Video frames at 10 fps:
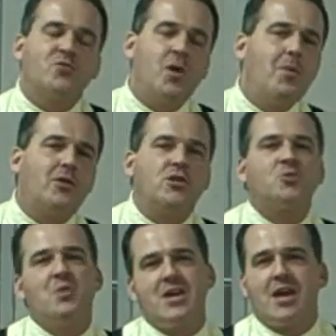Typically
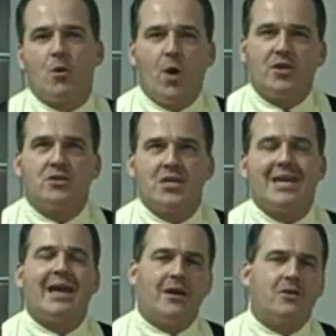speaking, what the
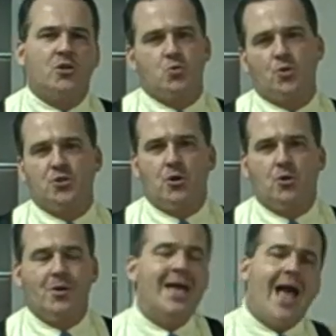candidates will do,
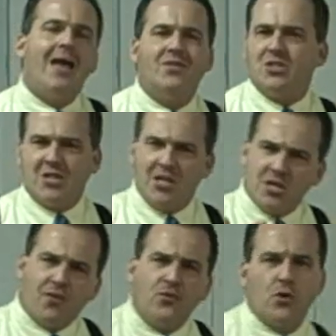and this is
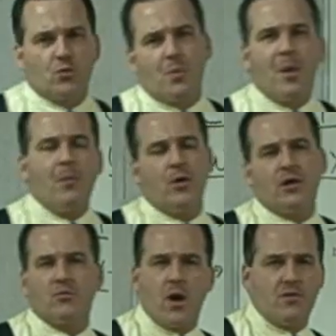if you're a
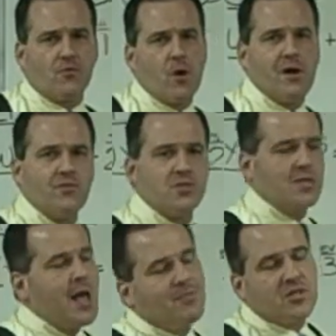Republican running for office,
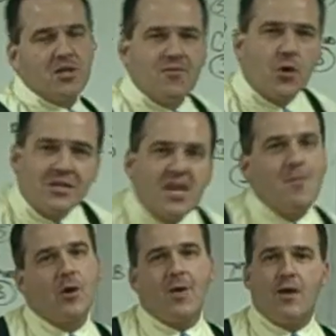this is if you're a
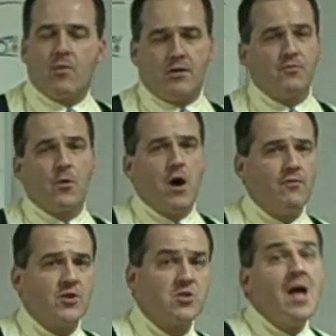Democrat running for
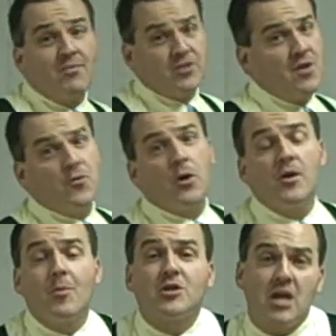office, this is if you're a
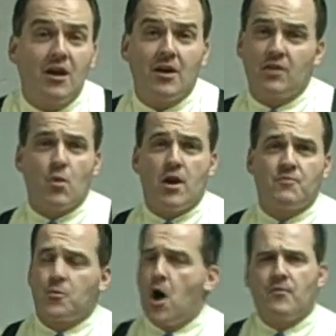Libertarian running
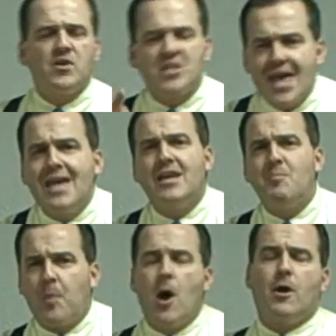for office, any
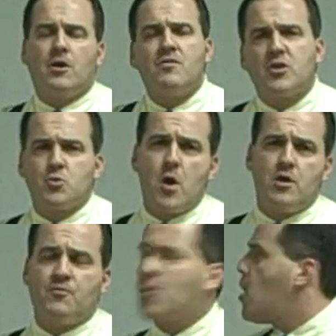party that's
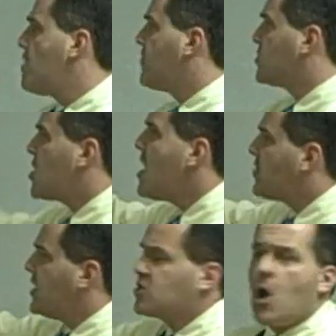running for office
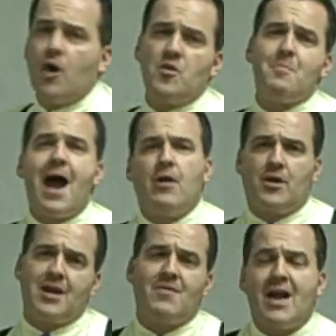that is on the
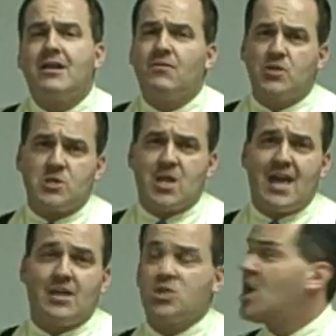ballot in that given
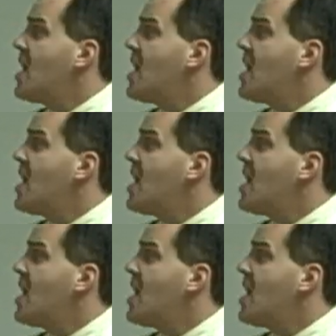state,